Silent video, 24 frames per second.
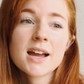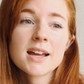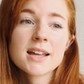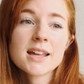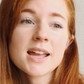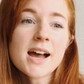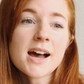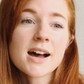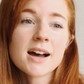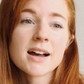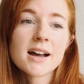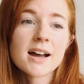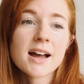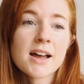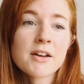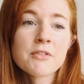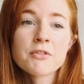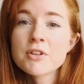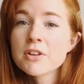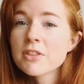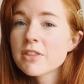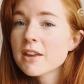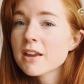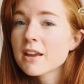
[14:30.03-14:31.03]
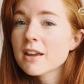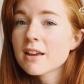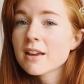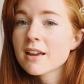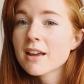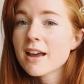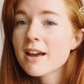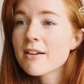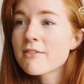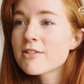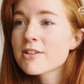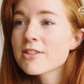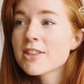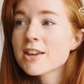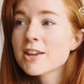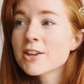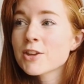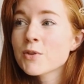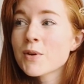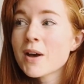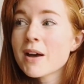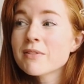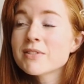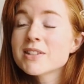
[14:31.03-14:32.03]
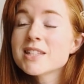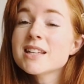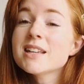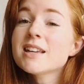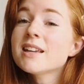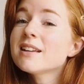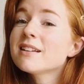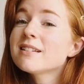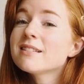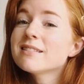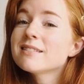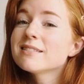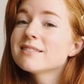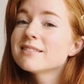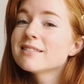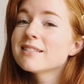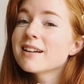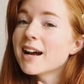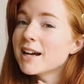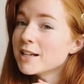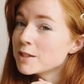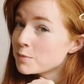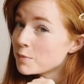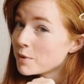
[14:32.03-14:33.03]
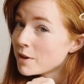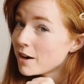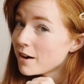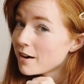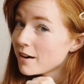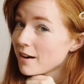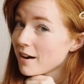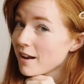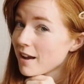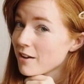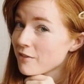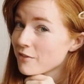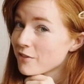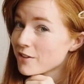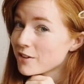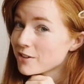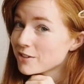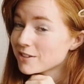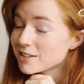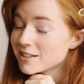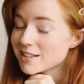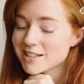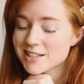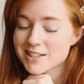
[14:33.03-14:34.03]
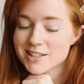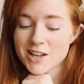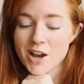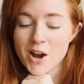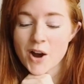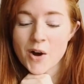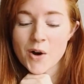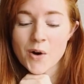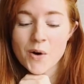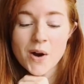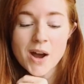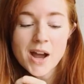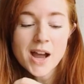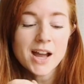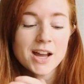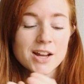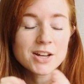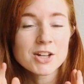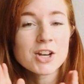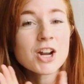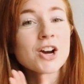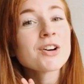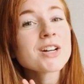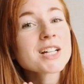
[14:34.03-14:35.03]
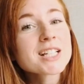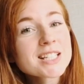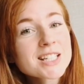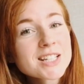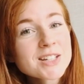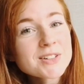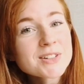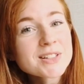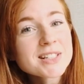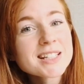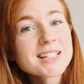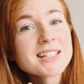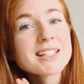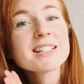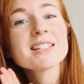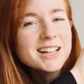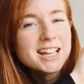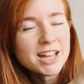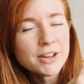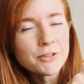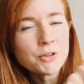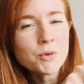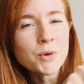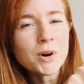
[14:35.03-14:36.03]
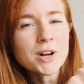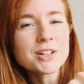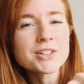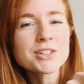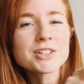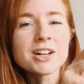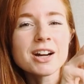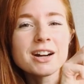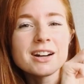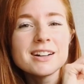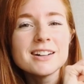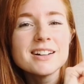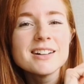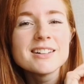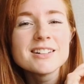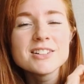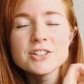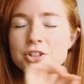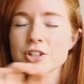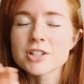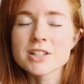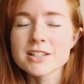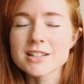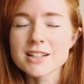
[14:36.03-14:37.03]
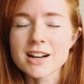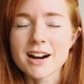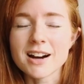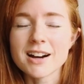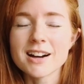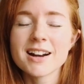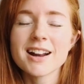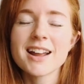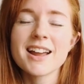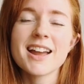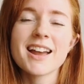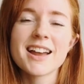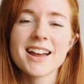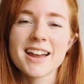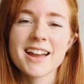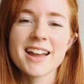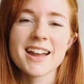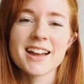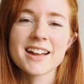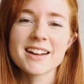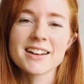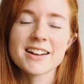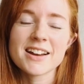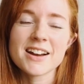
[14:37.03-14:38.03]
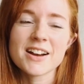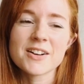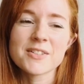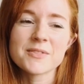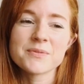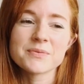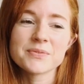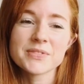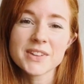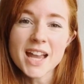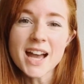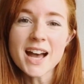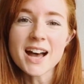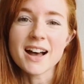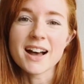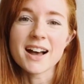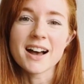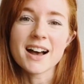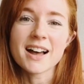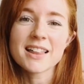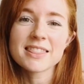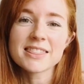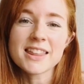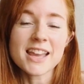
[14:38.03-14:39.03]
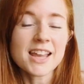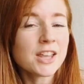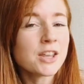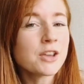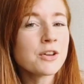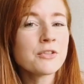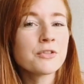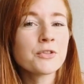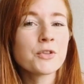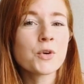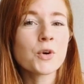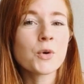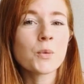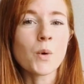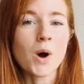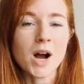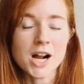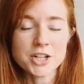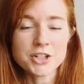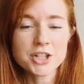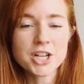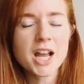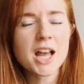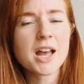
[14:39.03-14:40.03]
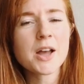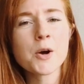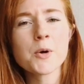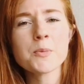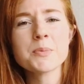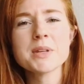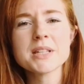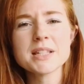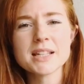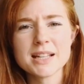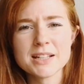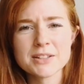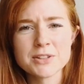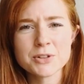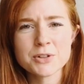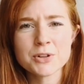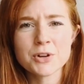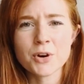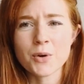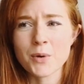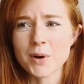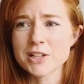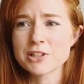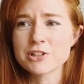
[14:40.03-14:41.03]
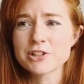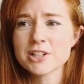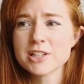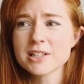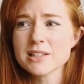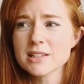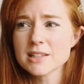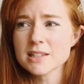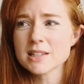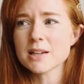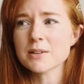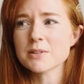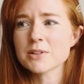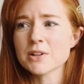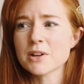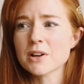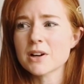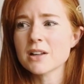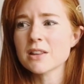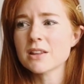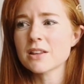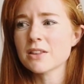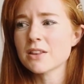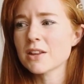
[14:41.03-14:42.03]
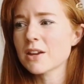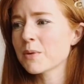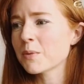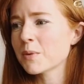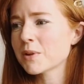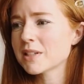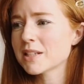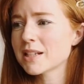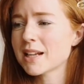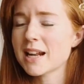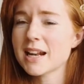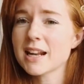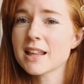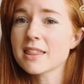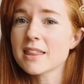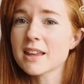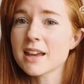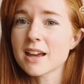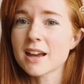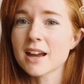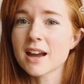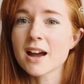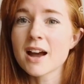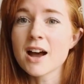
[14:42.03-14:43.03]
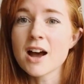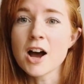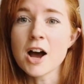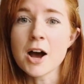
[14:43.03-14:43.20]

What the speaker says: yeah, everything you have seen has been on an iPhone, so no excuses. If you want to start, just start. And yeah, thank you for watching. I hope this answered your questions. Sorry that it wasn't anything